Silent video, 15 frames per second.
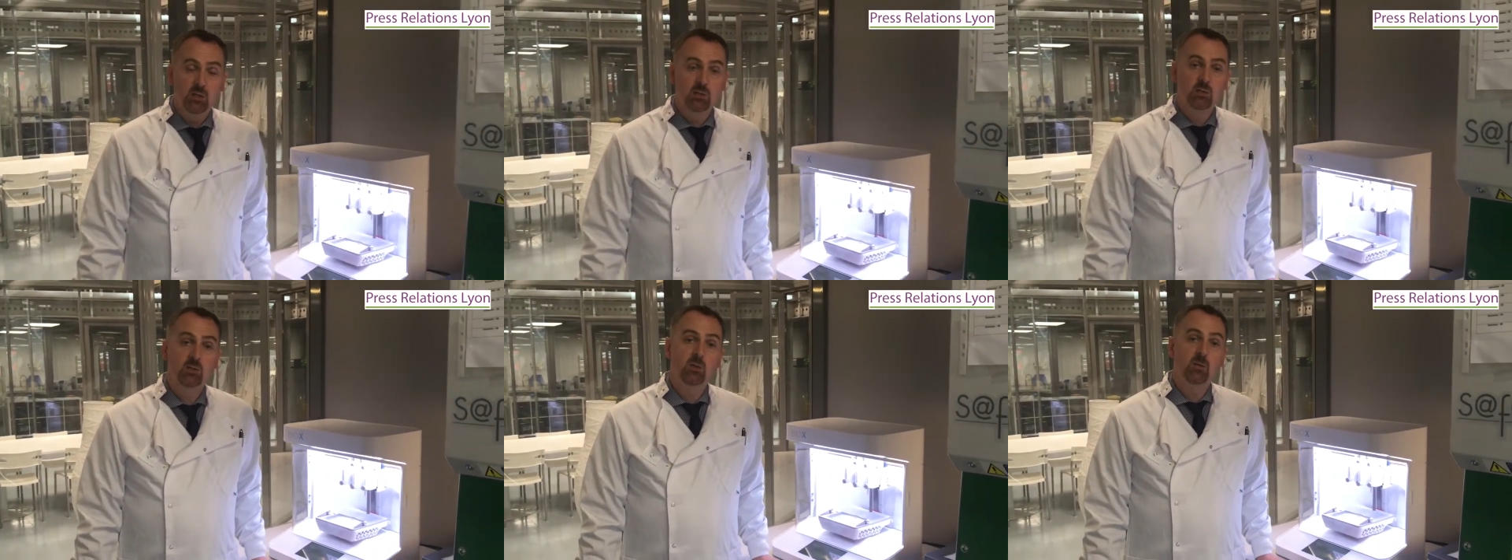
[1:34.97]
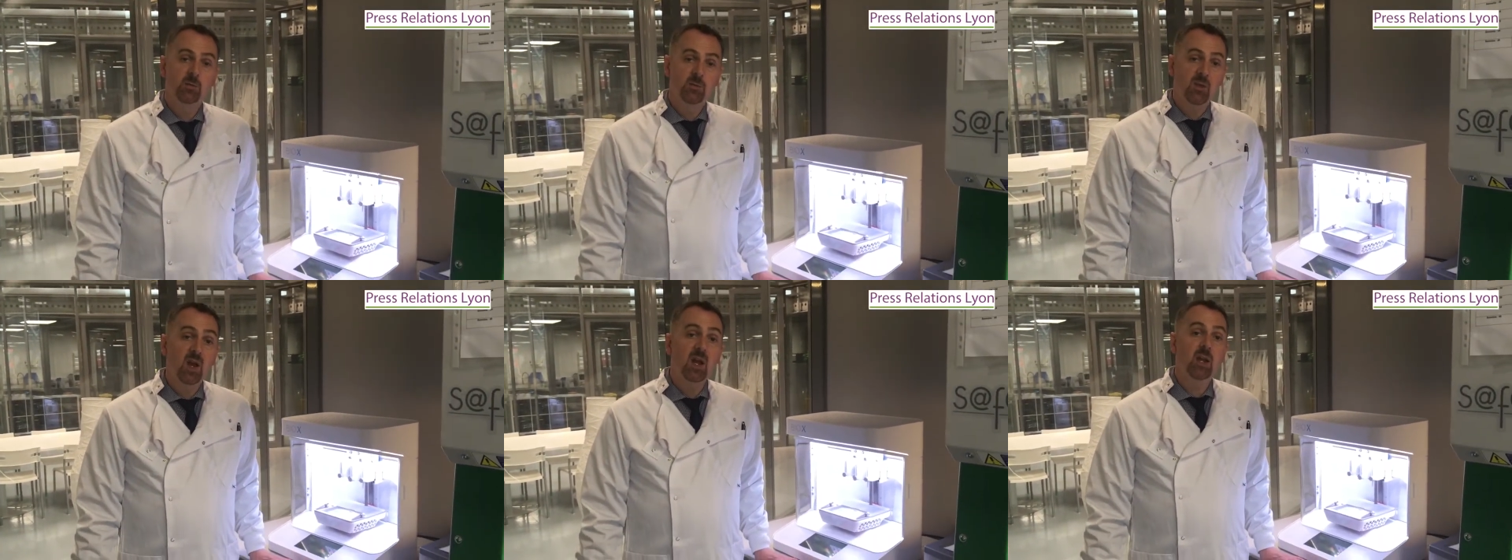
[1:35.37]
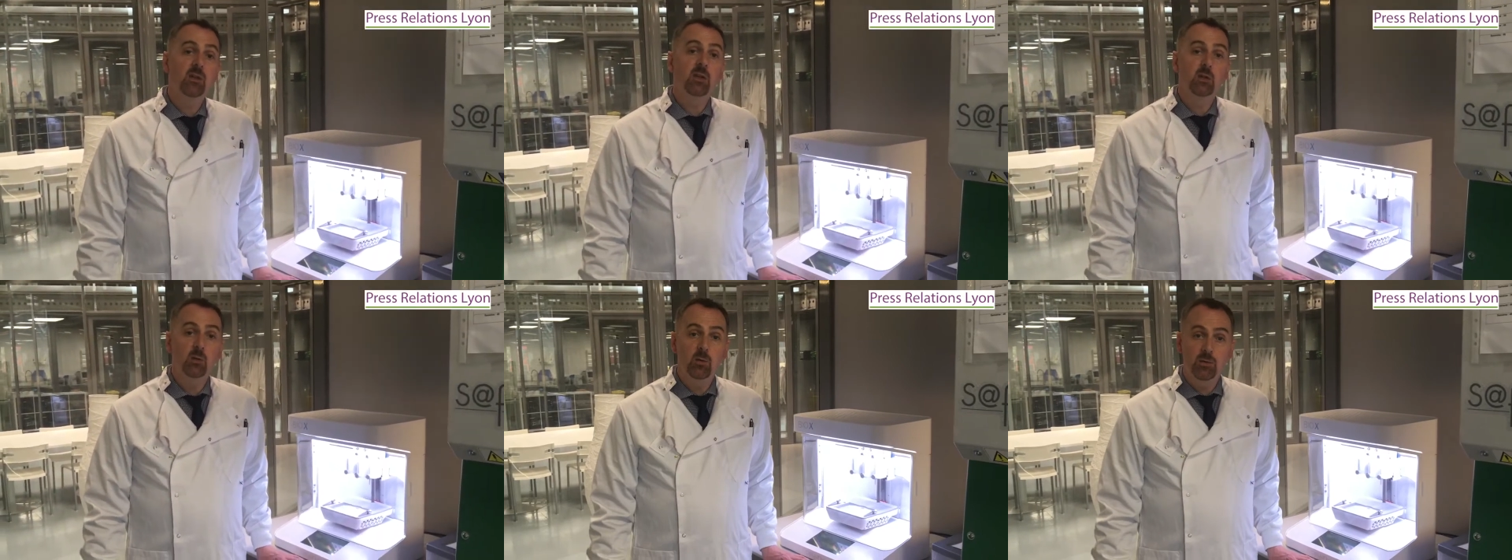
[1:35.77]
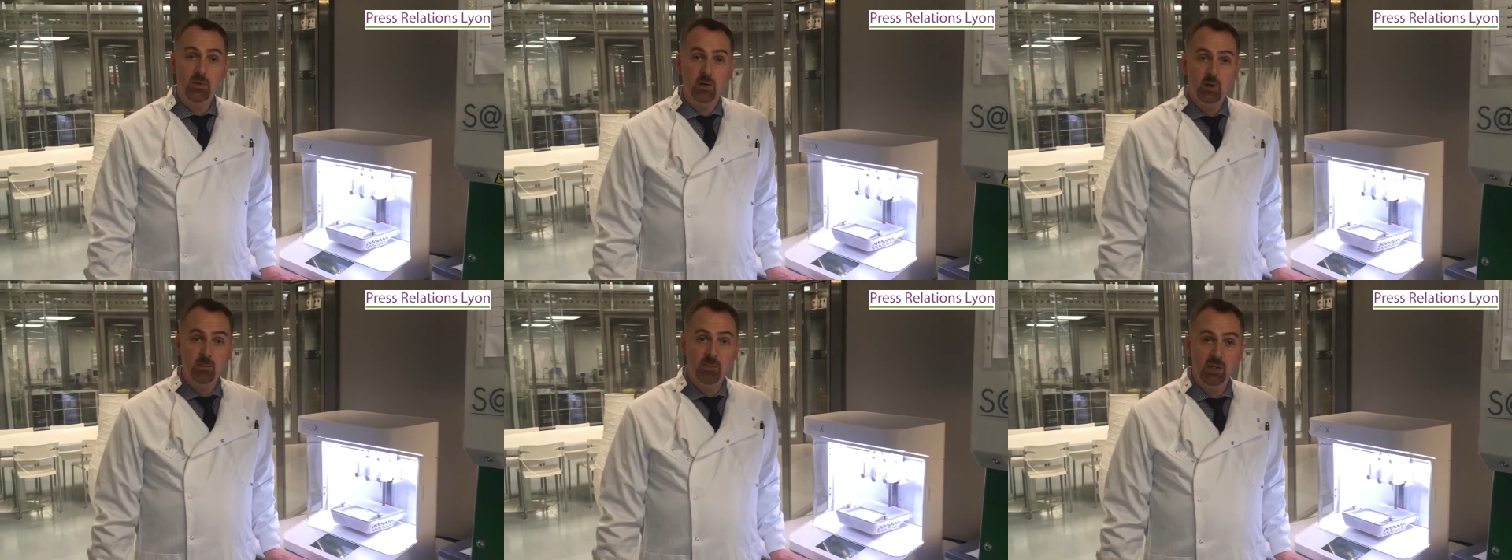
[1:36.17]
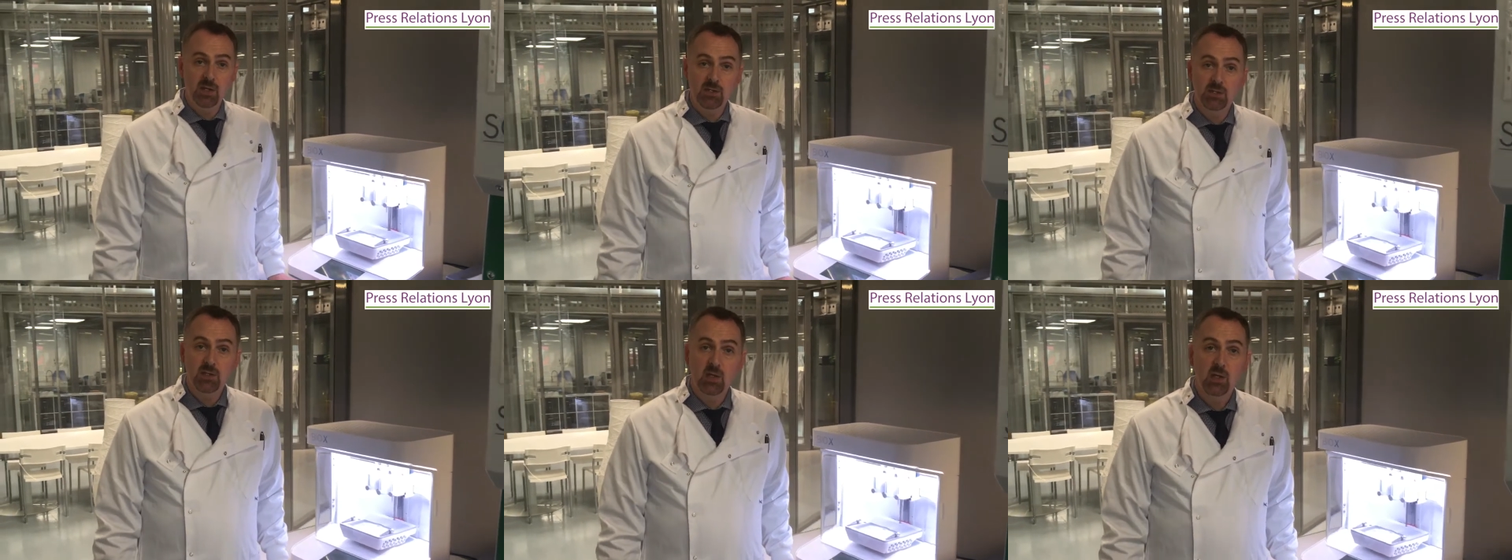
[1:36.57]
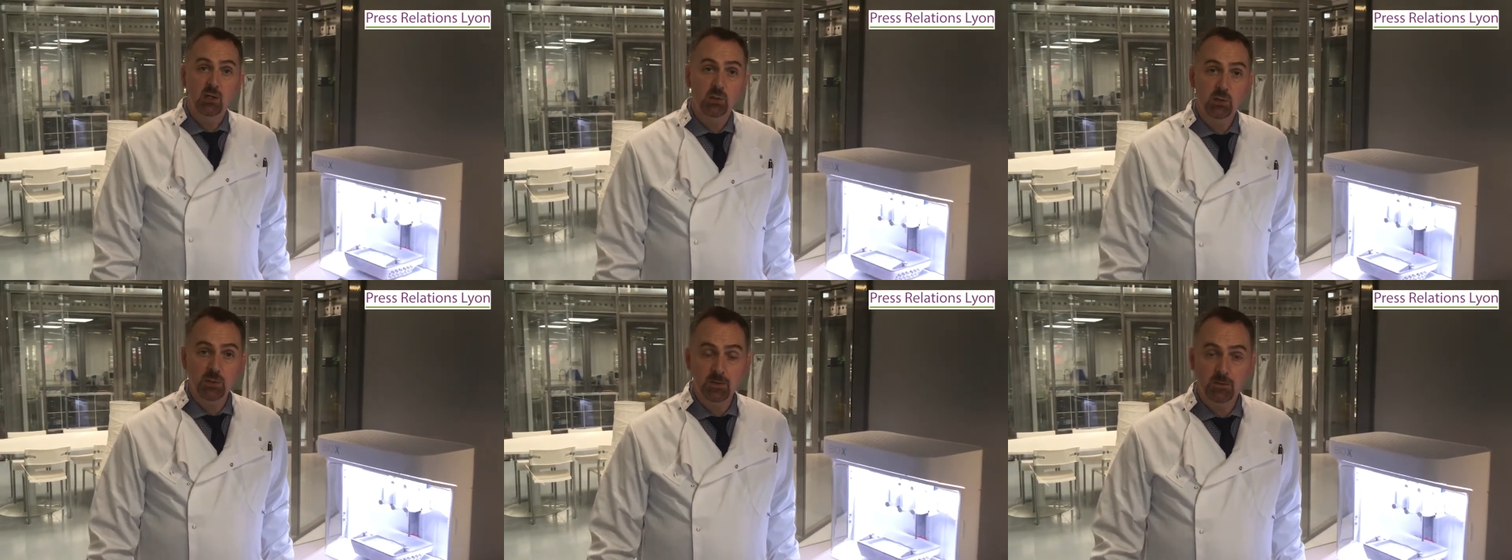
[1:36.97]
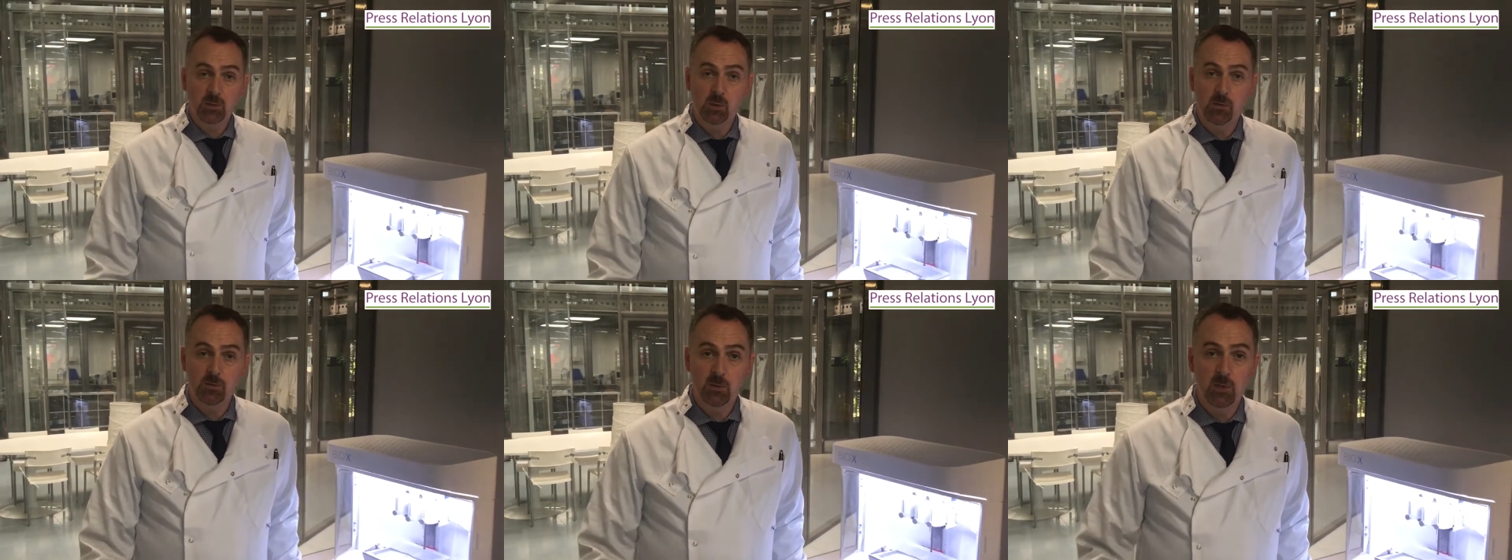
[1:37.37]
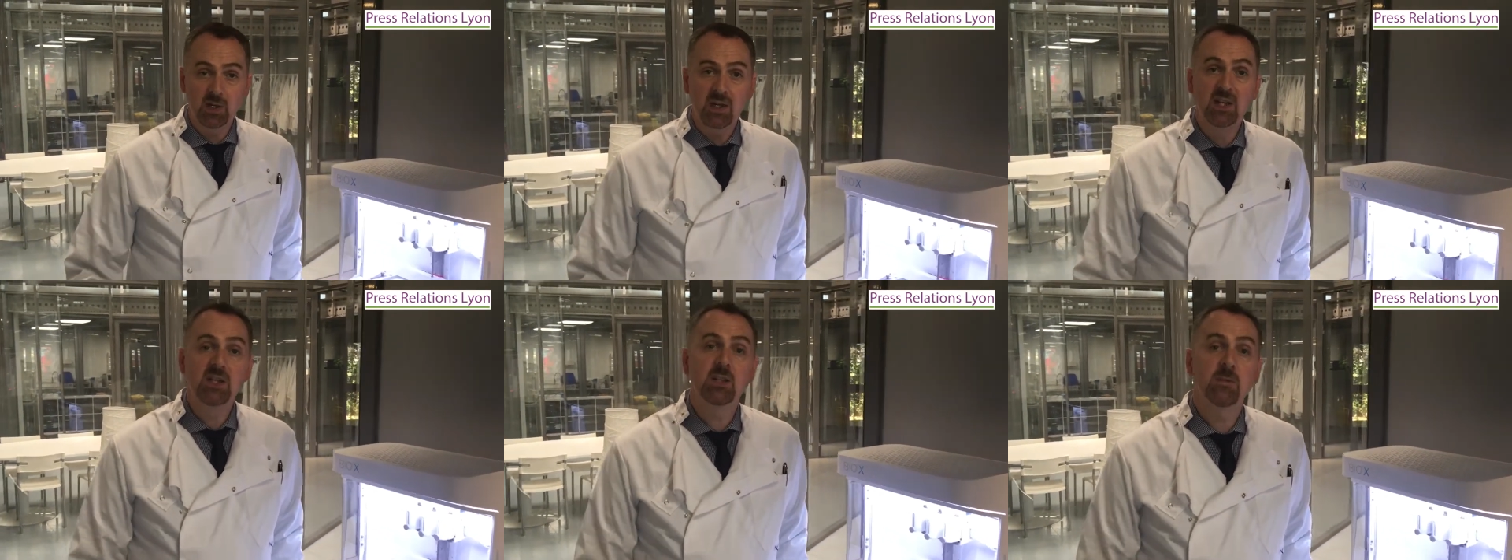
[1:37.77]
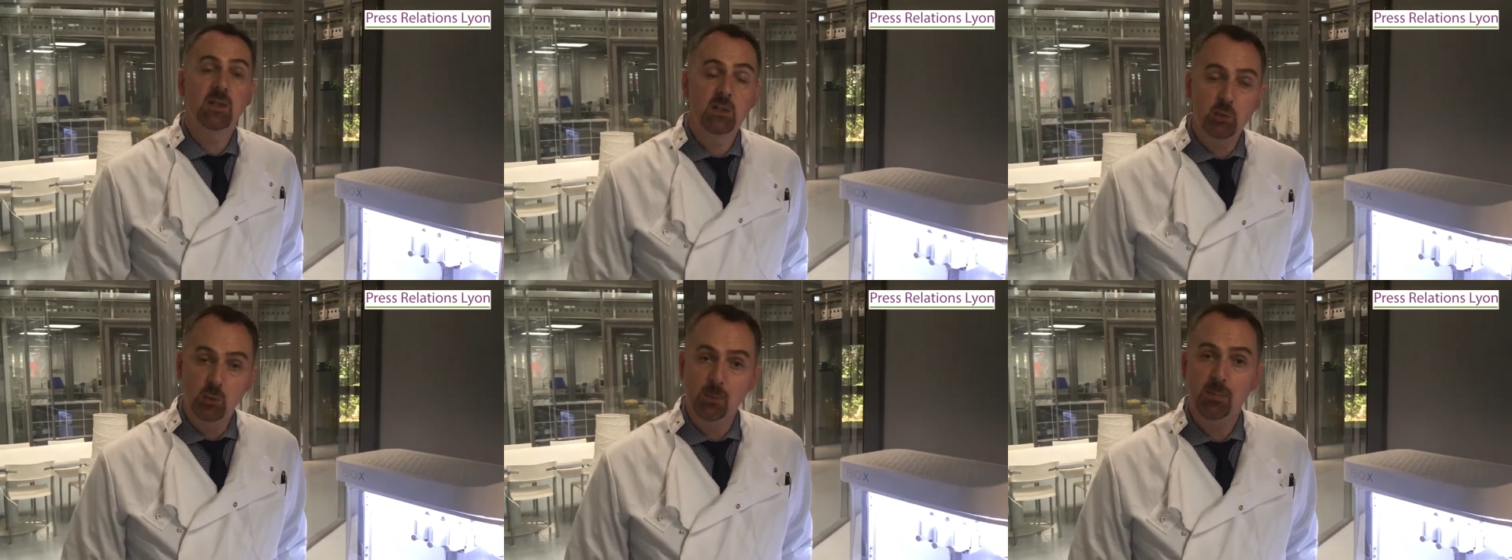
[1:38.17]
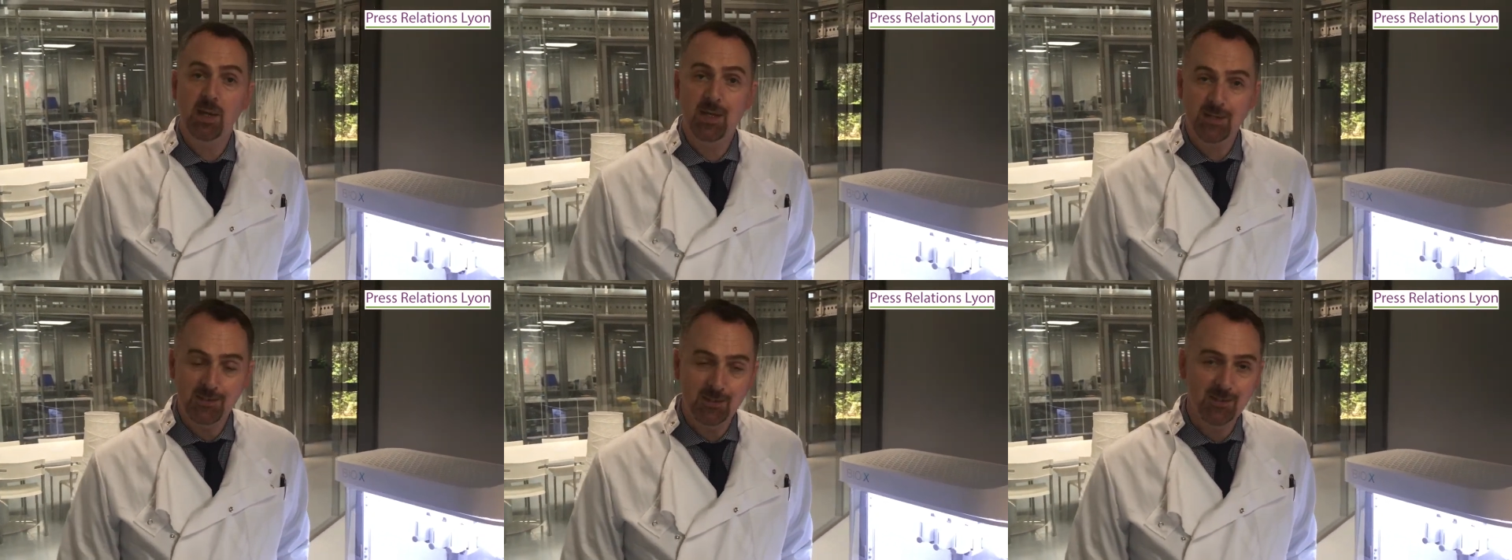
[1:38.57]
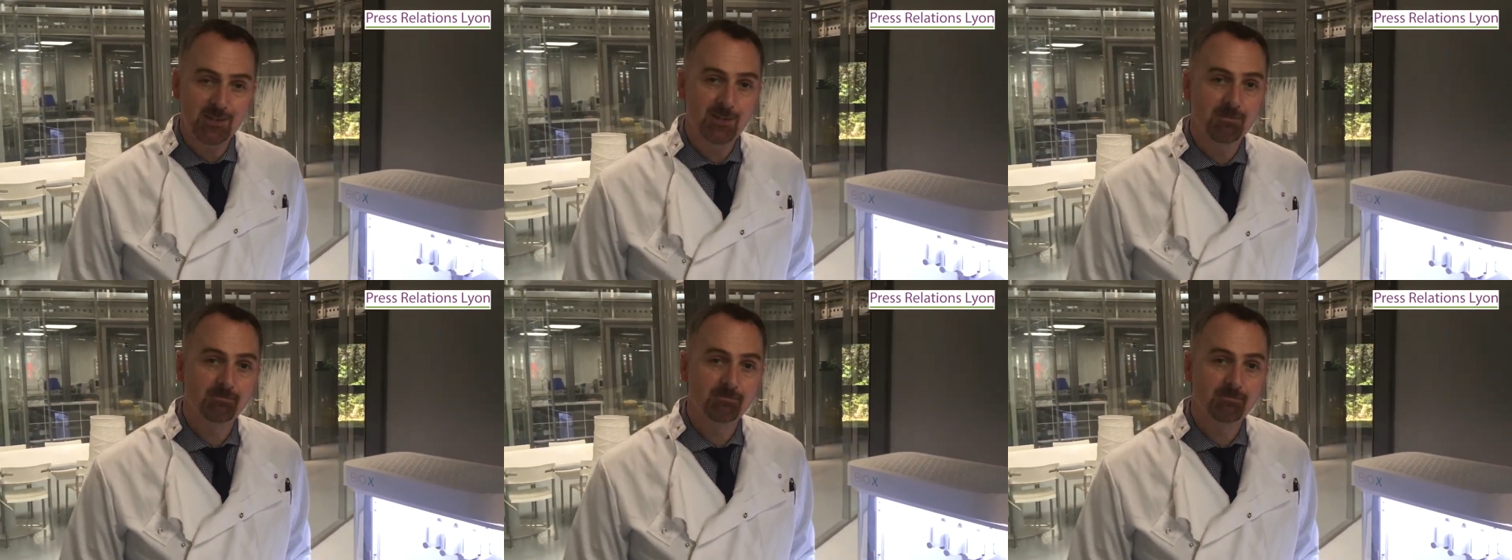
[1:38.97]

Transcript: to find the new therapies useful for individual patients.